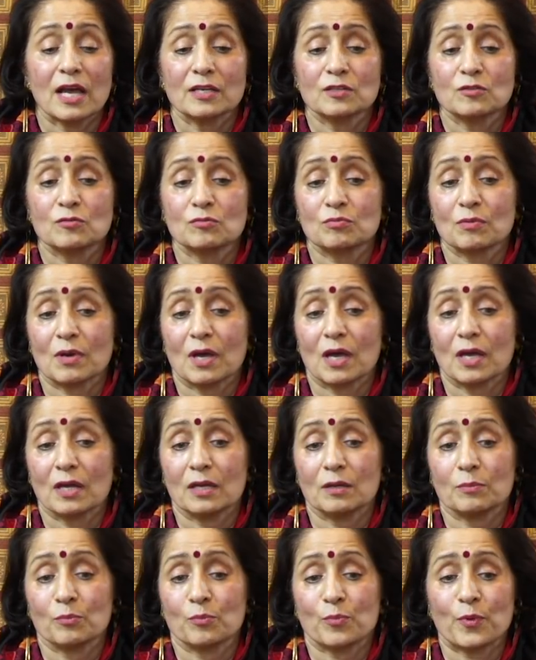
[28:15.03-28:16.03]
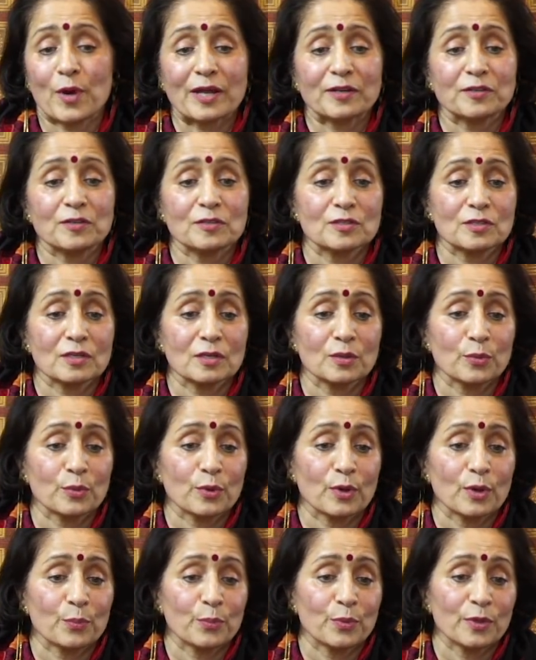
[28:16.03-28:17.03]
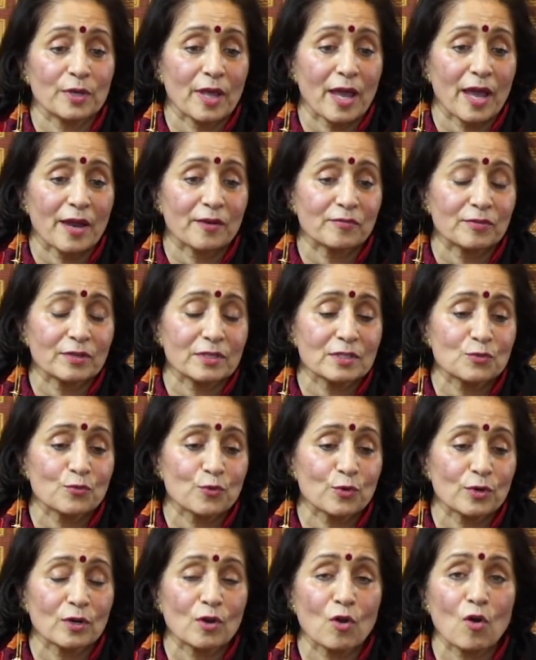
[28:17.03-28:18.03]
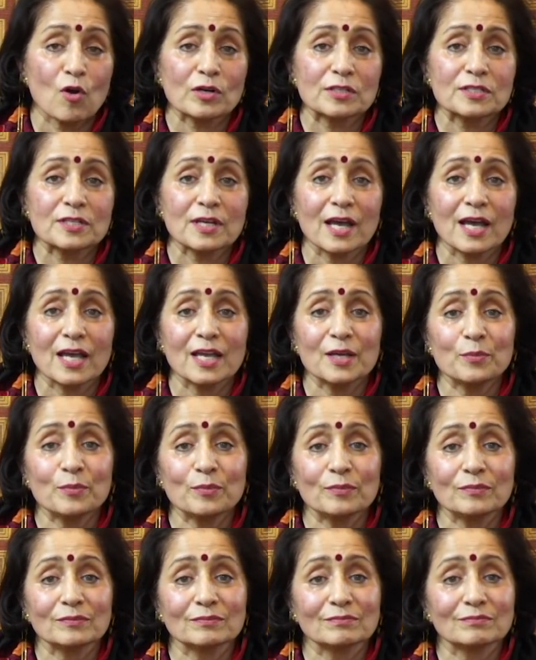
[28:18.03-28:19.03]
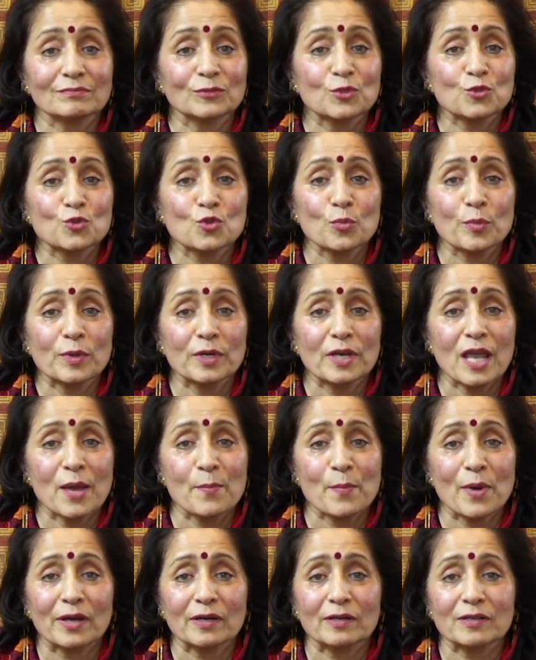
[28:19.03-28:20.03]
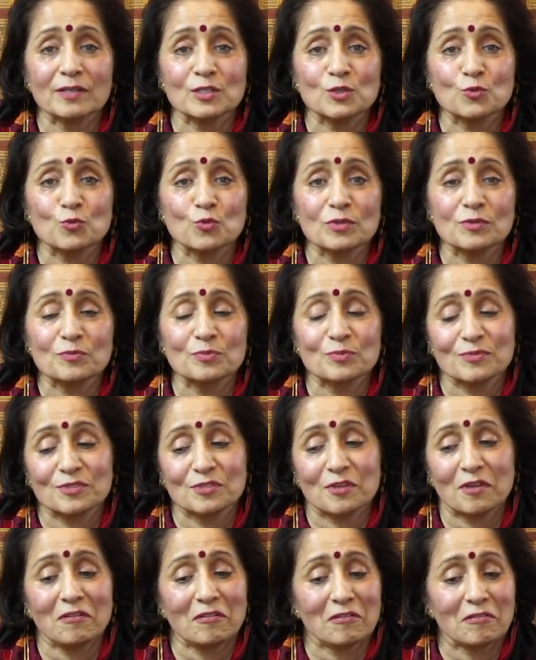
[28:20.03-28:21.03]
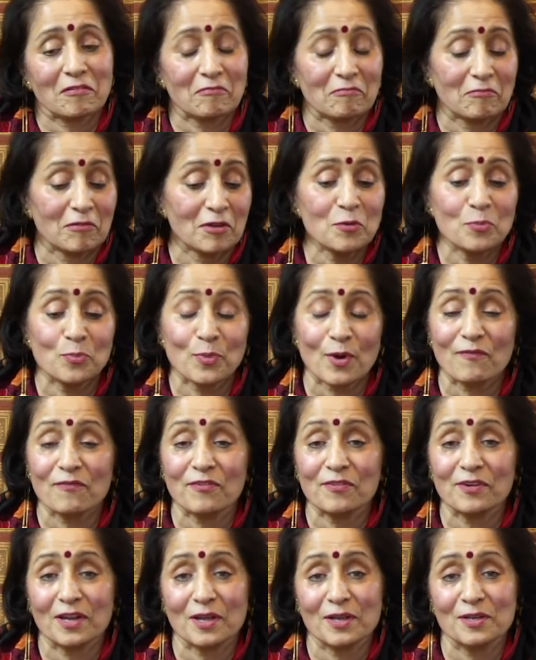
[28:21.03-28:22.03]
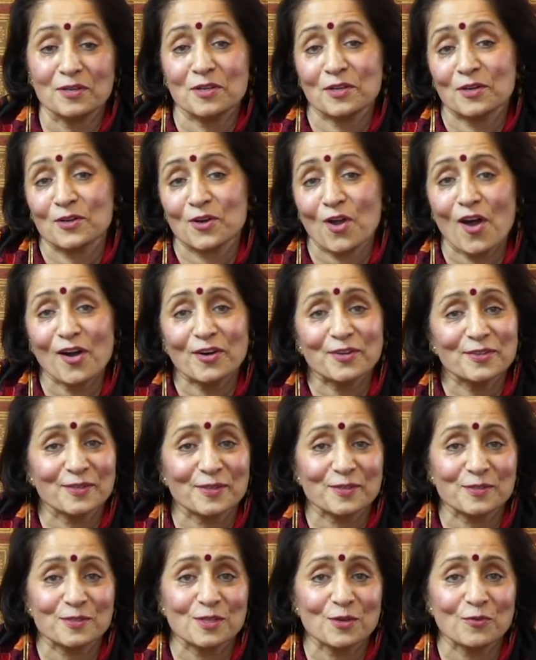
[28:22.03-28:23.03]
I am practicing pediatrics for a long time. So many Americans would say, we prefer Indian doctors.